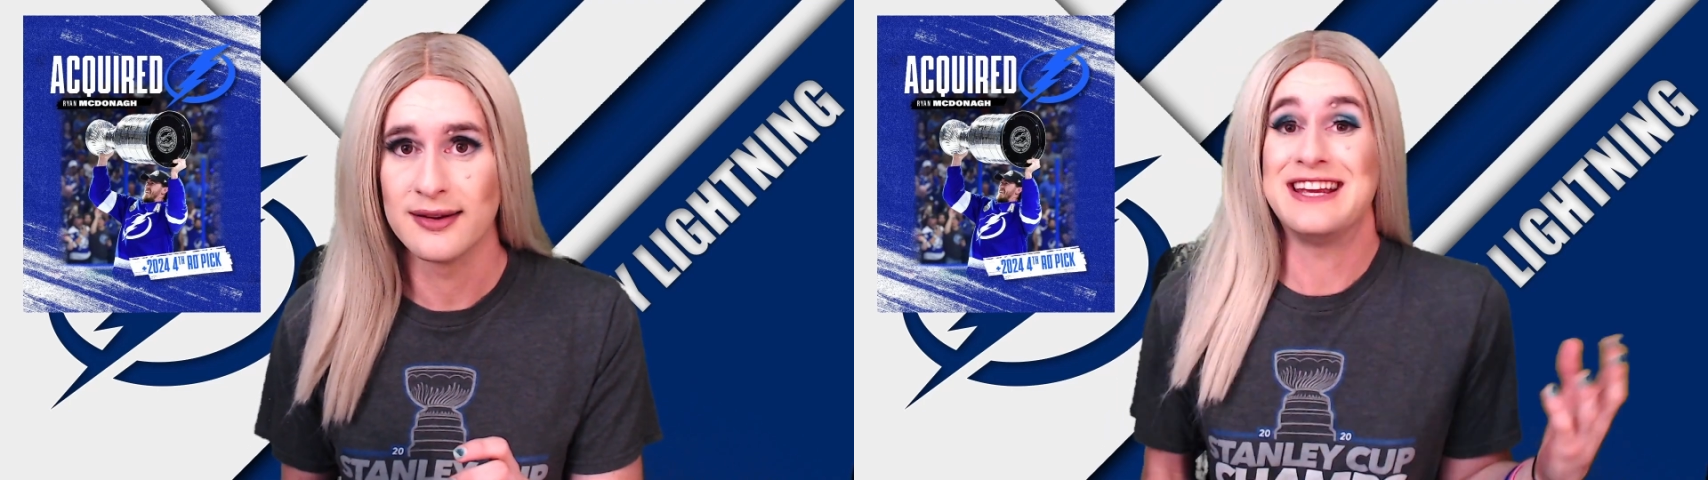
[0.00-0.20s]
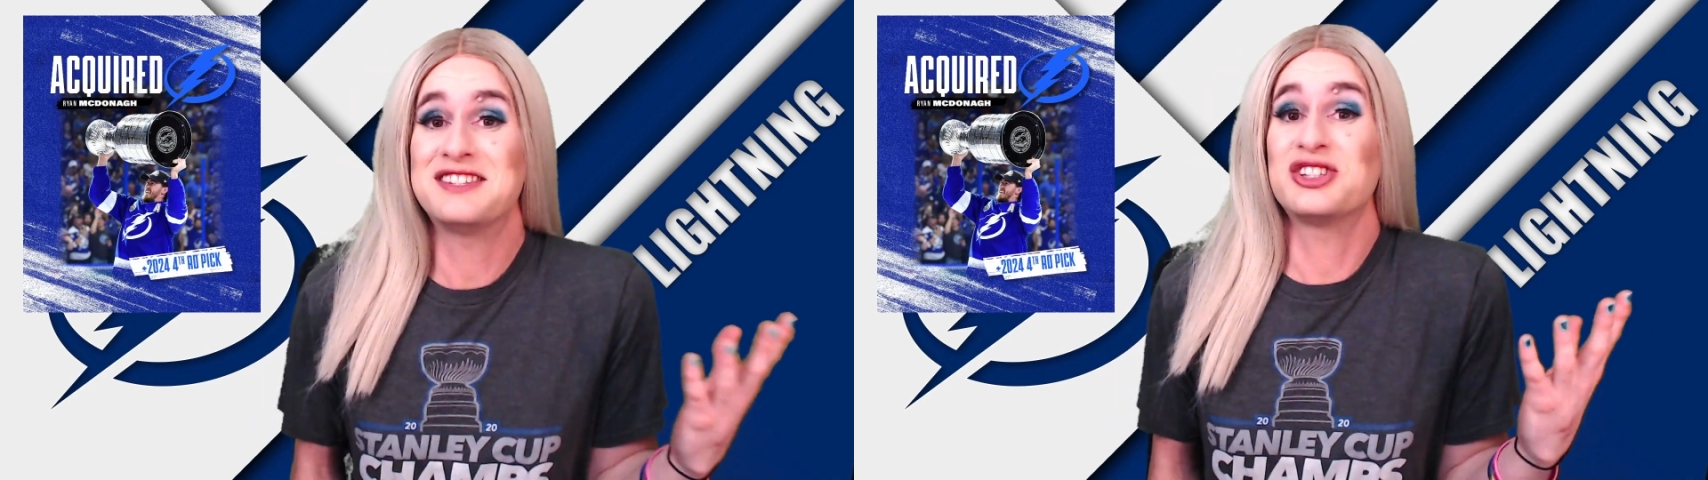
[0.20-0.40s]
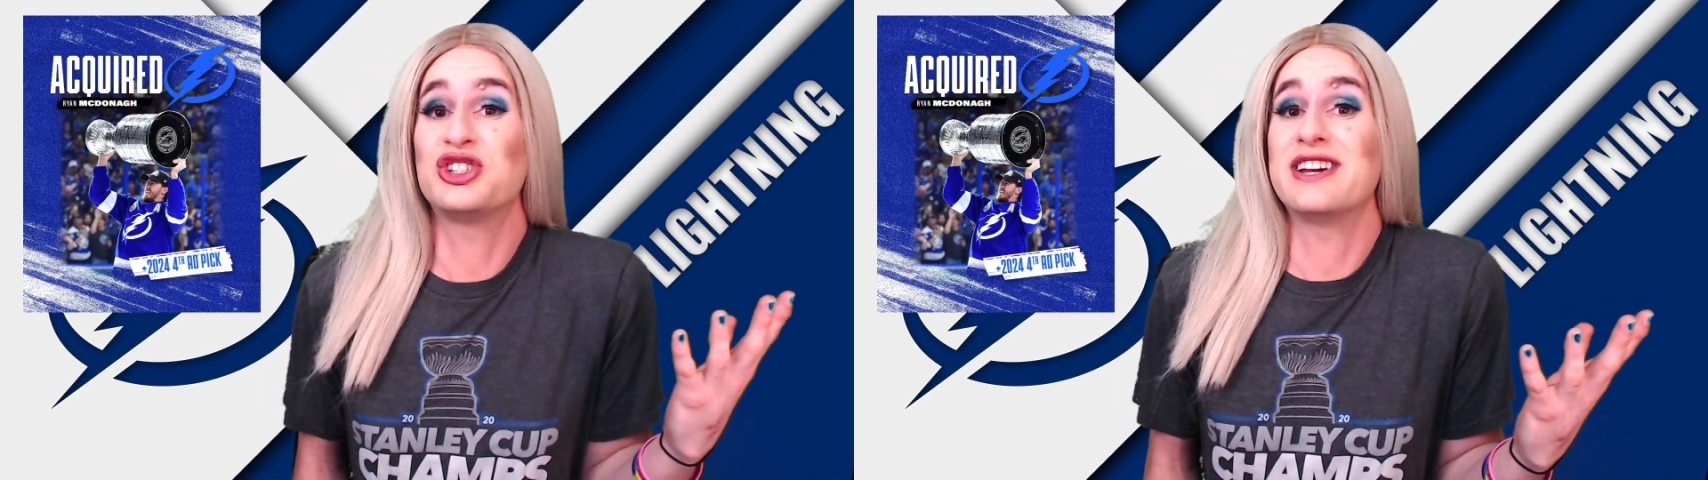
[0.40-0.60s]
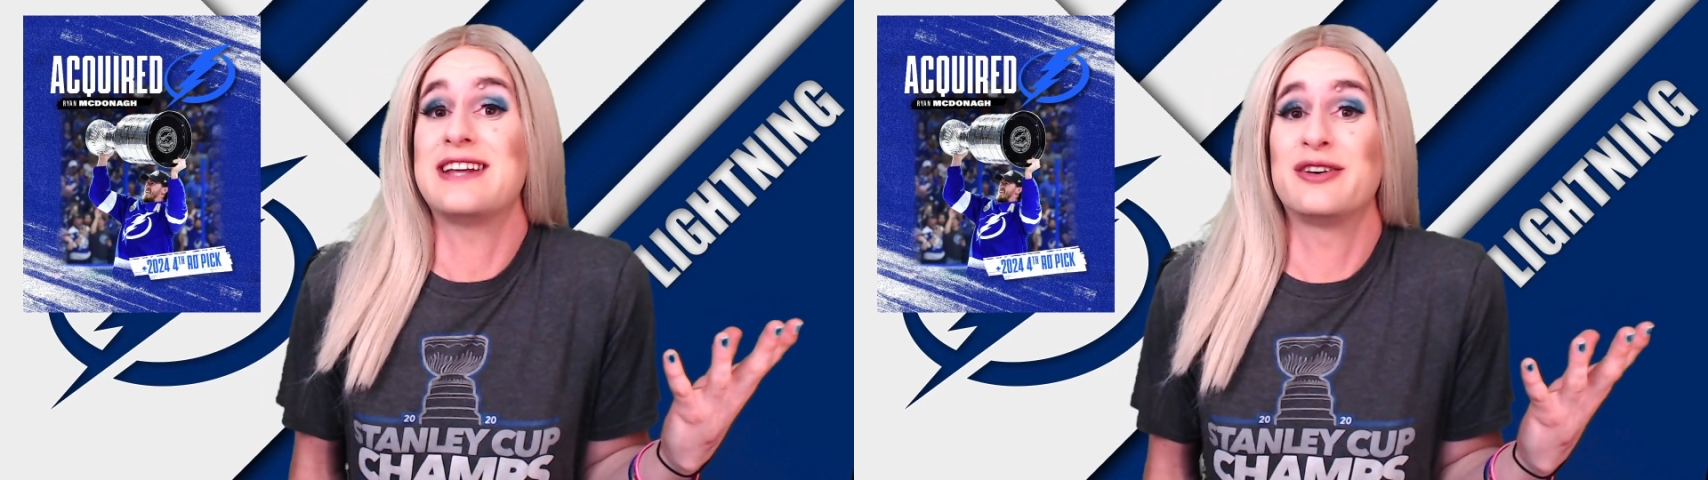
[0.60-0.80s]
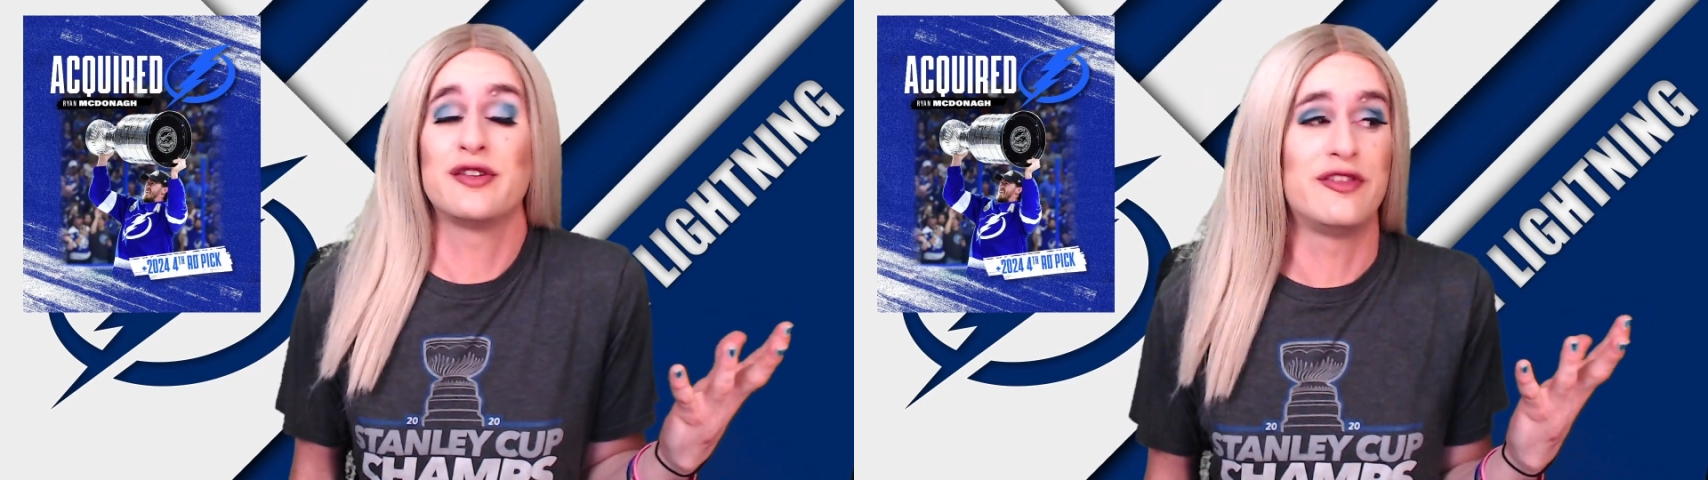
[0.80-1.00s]
He's a
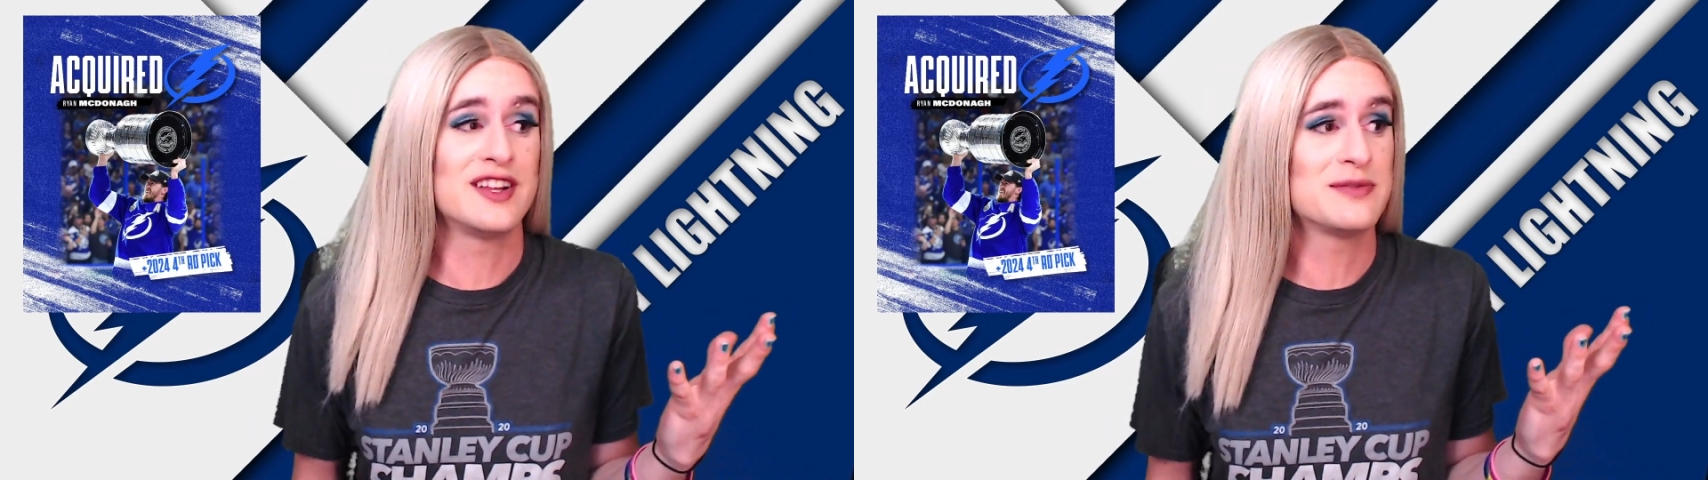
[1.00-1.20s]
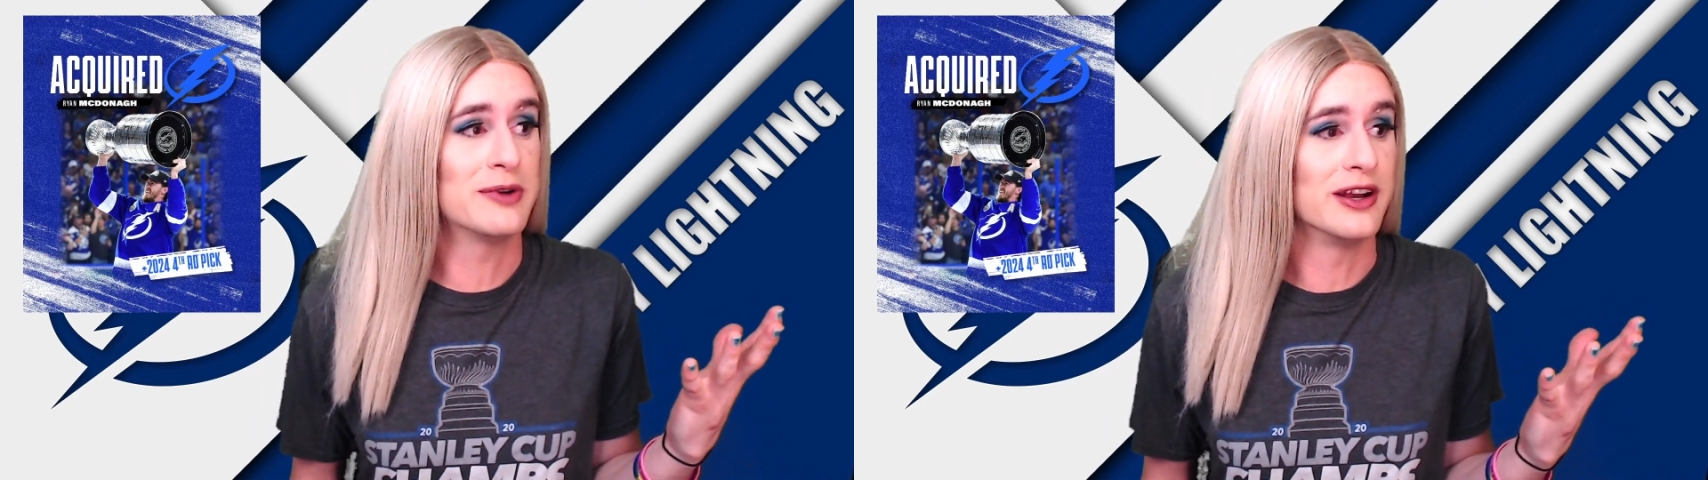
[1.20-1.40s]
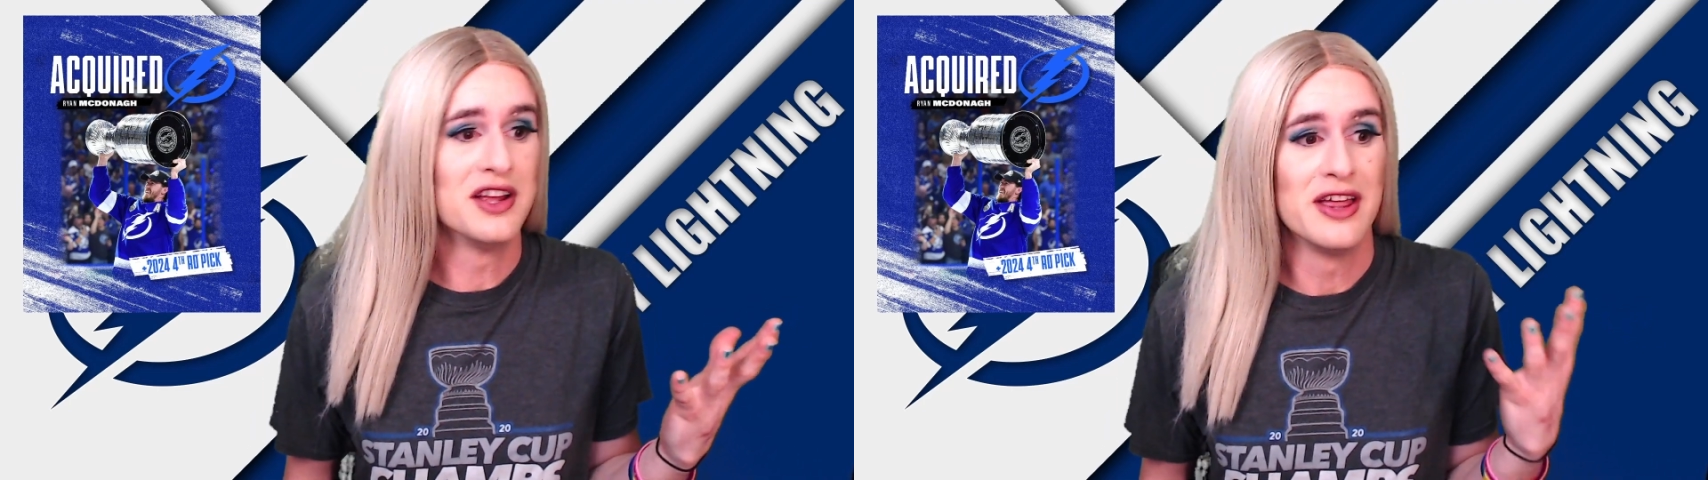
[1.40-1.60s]
shutdown defenseman,